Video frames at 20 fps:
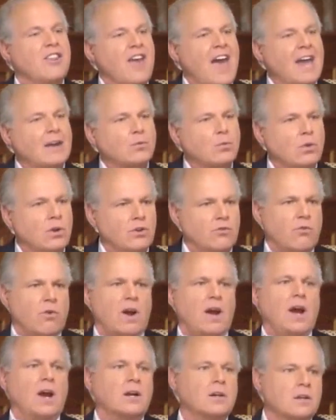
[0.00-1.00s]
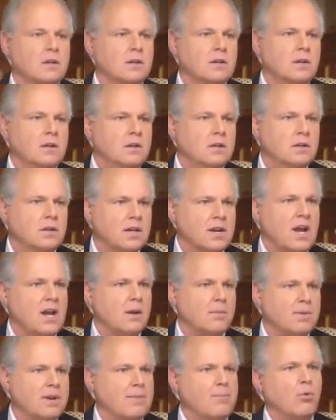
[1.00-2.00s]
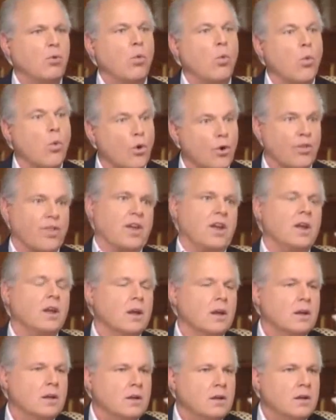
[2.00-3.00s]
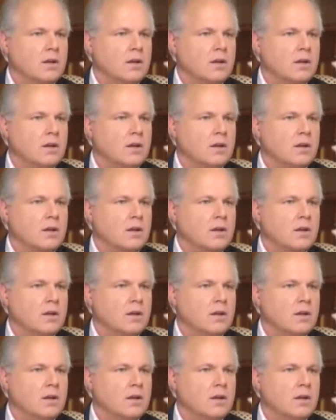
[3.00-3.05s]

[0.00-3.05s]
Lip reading: That will attract the kind of people worthy